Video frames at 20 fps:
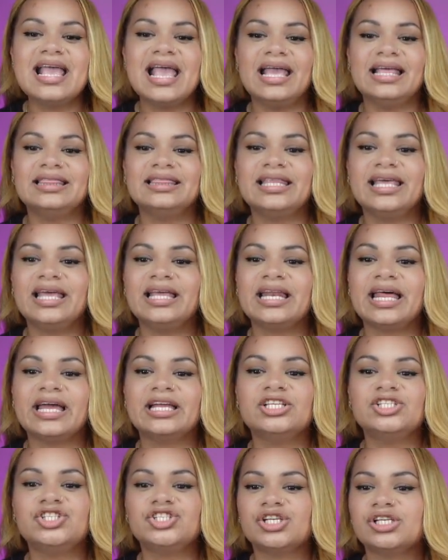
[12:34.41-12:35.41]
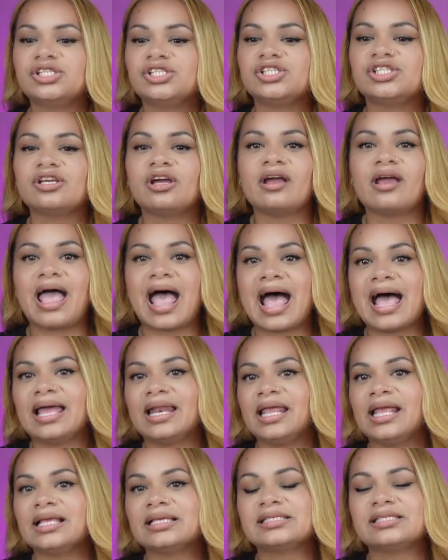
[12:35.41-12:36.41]
and then I just start
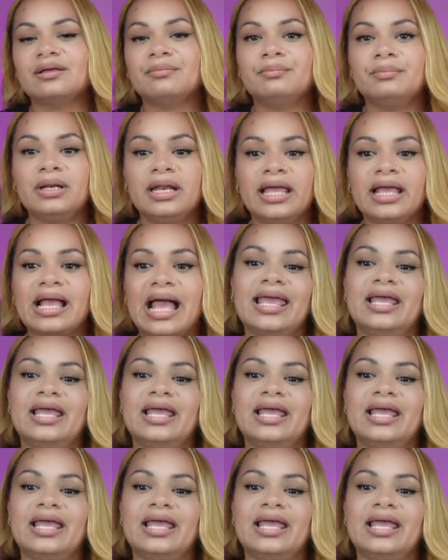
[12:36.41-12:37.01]
adding some bling.